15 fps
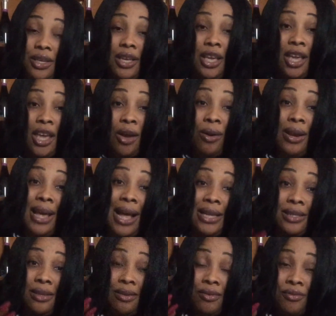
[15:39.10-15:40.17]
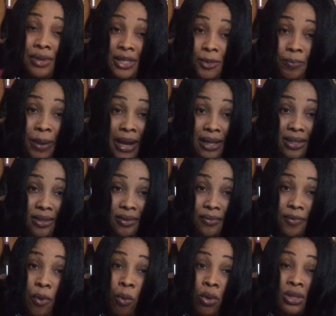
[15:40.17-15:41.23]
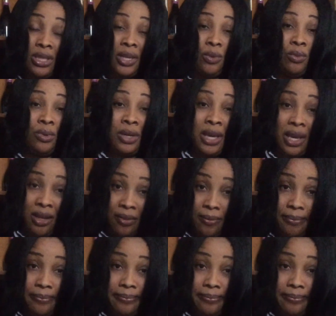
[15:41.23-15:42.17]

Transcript: He only has respect for what he will gain.